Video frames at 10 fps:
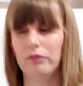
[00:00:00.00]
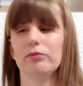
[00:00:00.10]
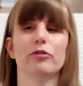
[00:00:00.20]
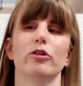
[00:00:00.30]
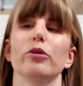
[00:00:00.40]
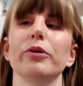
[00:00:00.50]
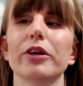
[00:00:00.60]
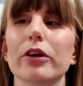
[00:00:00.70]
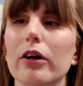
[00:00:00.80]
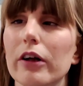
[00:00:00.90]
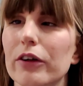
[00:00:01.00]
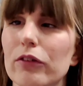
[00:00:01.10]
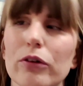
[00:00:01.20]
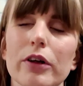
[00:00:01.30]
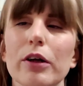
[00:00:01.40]
of doing, you know, like if
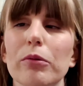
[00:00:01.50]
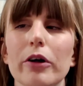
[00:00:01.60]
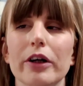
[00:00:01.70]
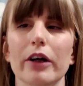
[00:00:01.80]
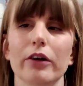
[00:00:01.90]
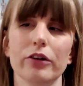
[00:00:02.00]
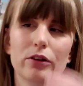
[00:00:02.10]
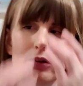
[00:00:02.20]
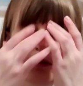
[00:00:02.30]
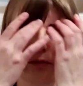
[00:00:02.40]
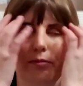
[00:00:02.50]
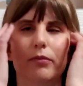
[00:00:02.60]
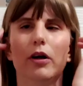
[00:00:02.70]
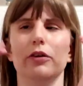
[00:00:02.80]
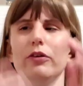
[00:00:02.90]
you're doing a HIIT workout and you're,
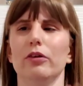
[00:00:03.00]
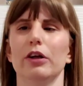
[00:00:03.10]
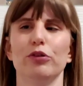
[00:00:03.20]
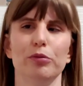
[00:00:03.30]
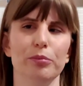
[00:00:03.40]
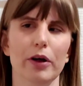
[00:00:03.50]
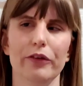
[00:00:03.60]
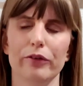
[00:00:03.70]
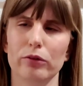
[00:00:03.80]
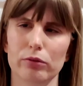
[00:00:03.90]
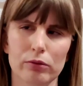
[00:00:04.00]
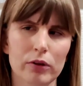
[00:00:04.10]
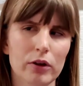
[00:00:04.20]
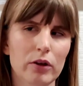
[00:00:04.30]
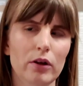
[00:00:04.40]
I don't know, like doing bicycle